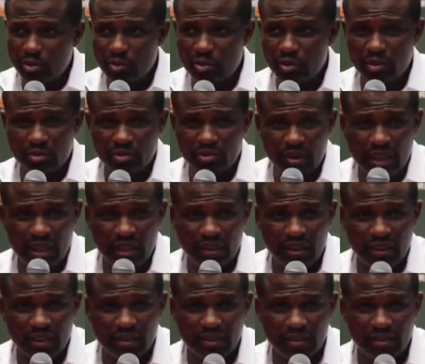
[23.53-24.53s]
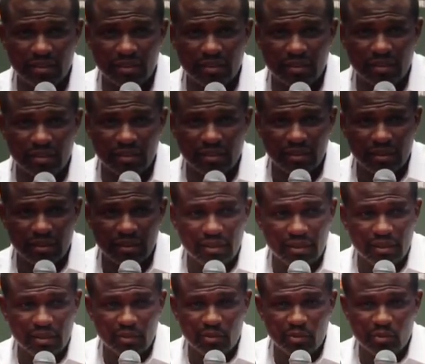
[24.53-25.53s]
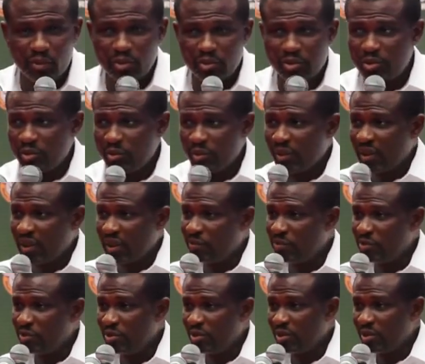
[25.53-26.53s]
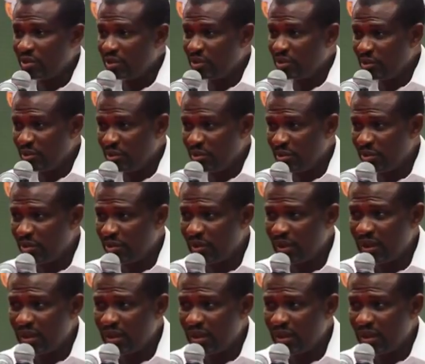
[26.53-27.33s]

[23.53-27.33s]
do unto others what you want them to do unto you,